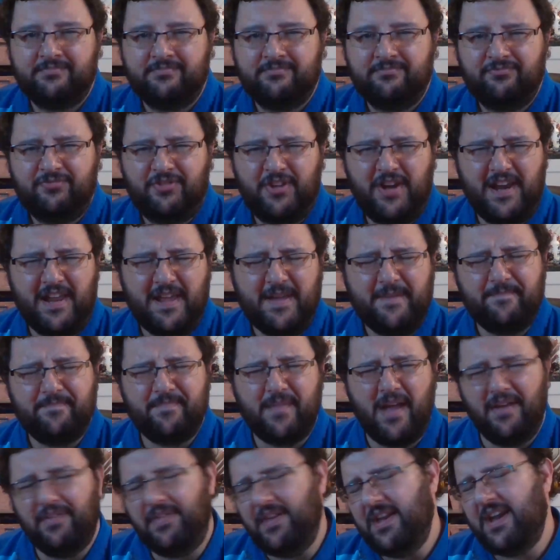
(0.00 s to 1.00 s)
Really?
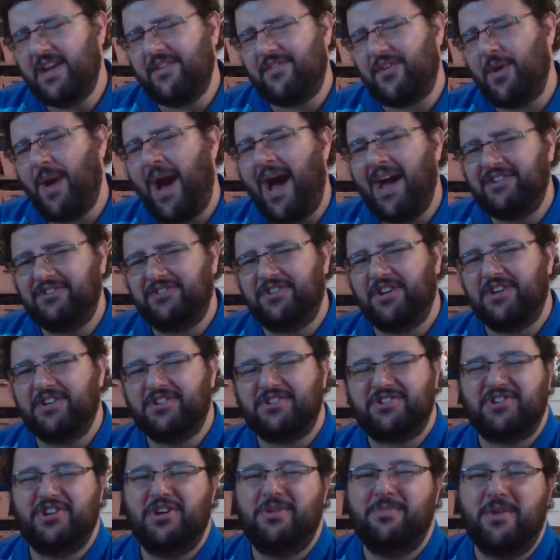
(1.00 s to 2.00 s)
I think if you had done a
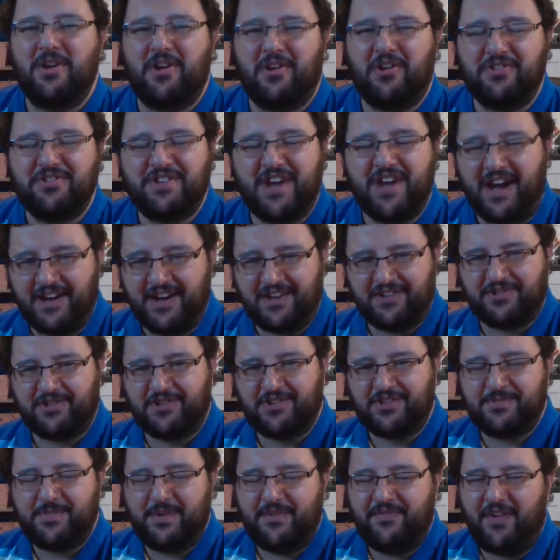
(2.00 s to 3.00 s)
sermon on dinosaurs,
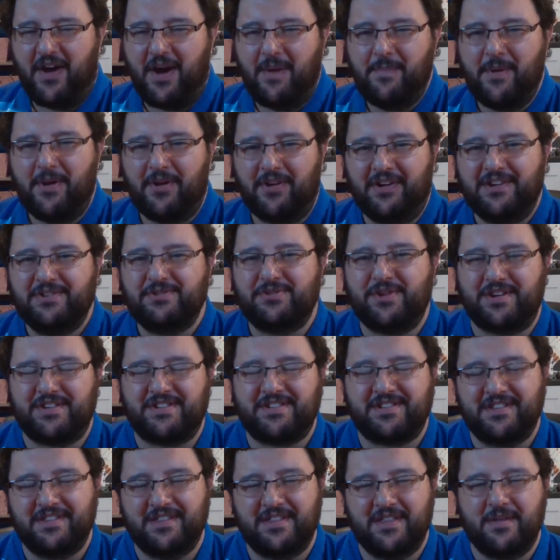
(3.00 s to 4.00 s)
it'd be far more
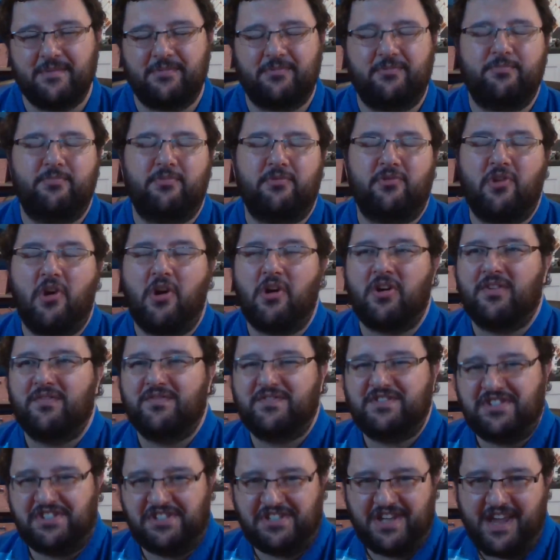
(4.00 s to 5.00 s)
interesting than the crock of
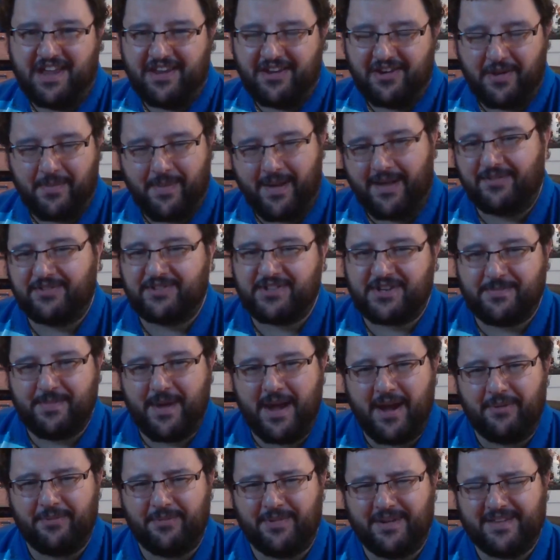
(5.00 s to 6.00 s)
shit you're about to come
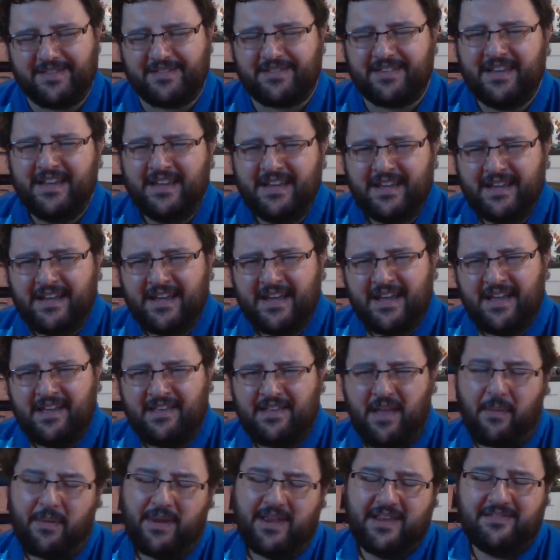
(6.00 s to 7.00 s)
out with.
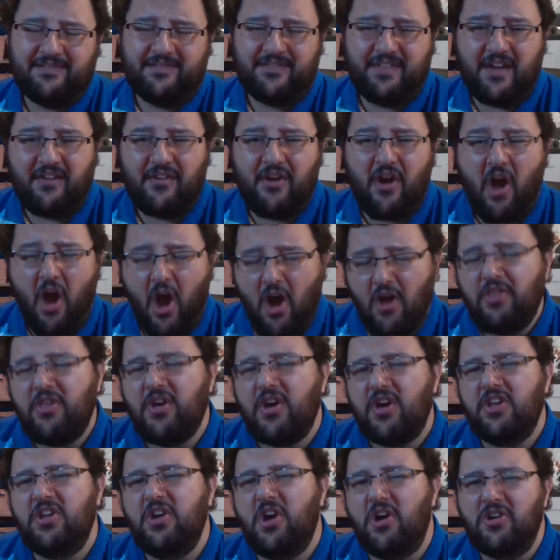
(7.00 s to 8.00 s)
I mean, there are other
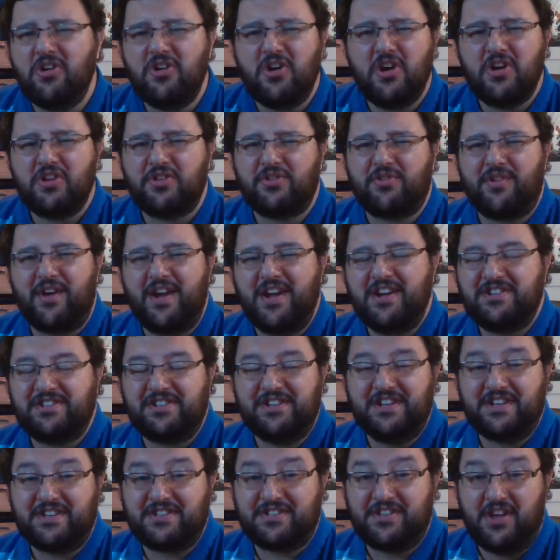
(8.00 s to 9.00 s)
young Earth
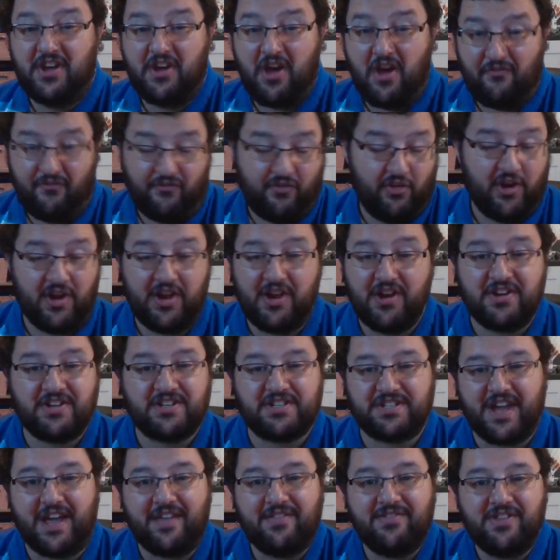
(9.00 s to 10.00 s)
creationists that fully
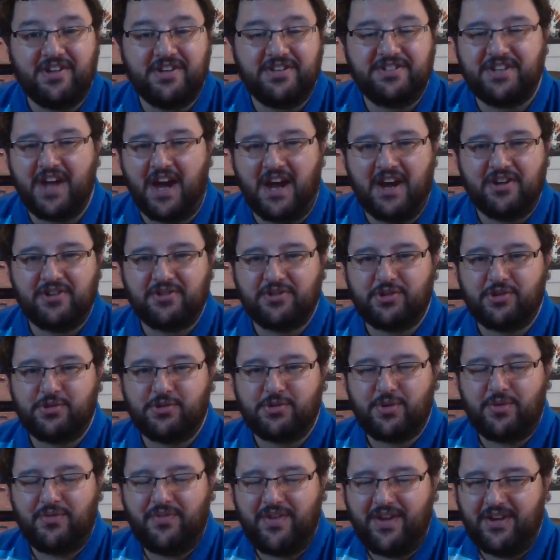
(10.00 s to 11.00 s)
understand that dinosaurs
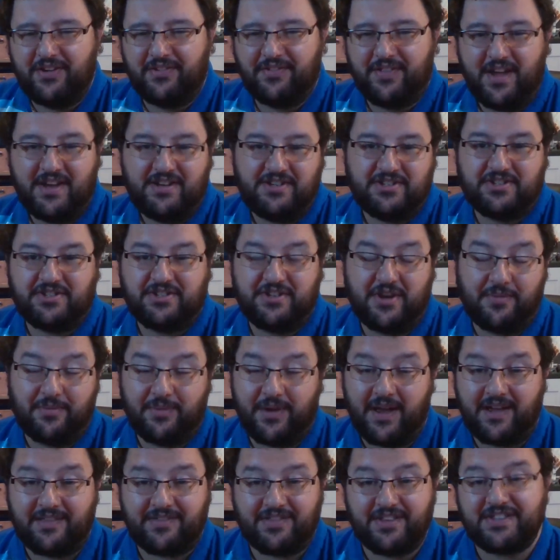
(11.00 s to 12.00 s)
were real. They just don't
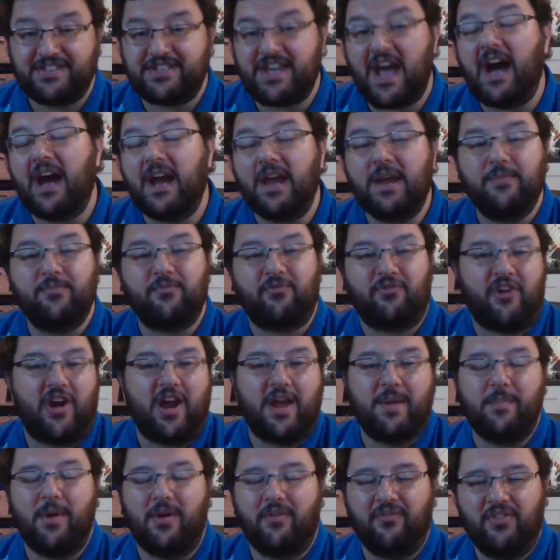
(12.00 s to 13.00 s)
like the time
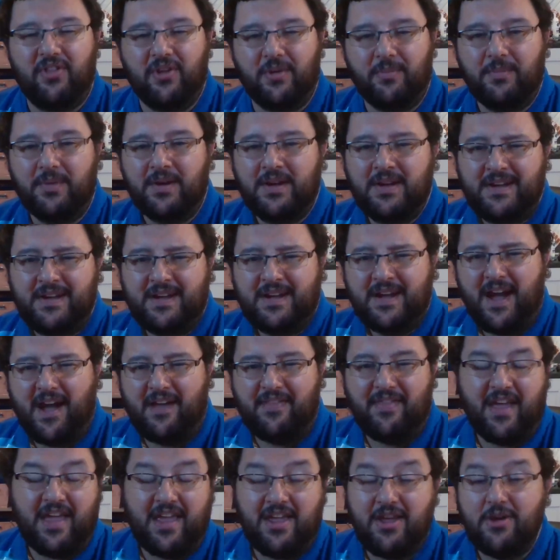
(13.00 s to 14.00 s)
frame of them.
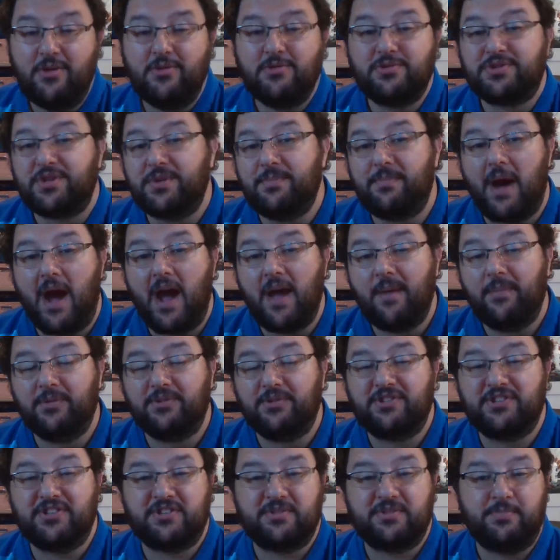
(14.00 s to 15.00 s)
And they use the Bible
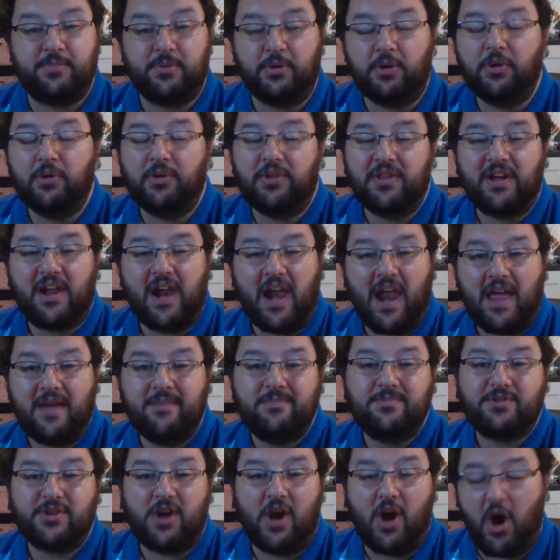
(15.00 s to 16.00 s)
to support the
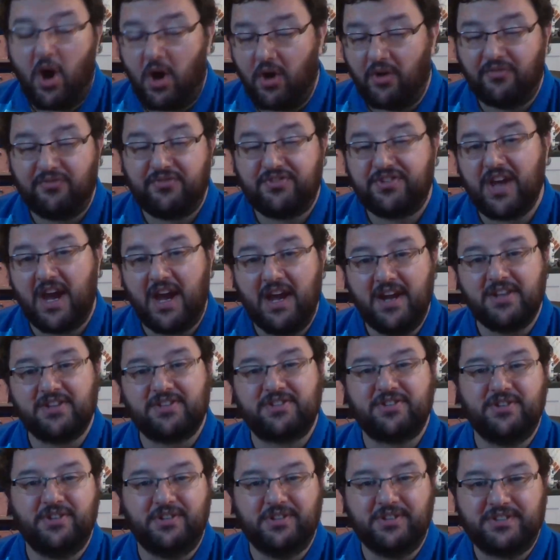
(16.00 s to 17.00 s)
claims of
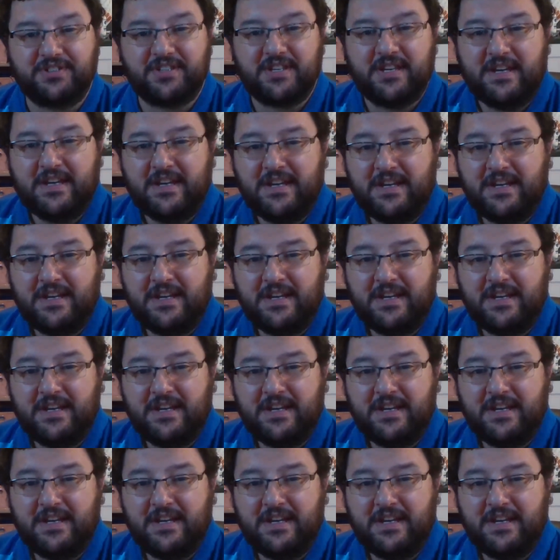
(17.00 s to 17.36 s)
dinosaurs.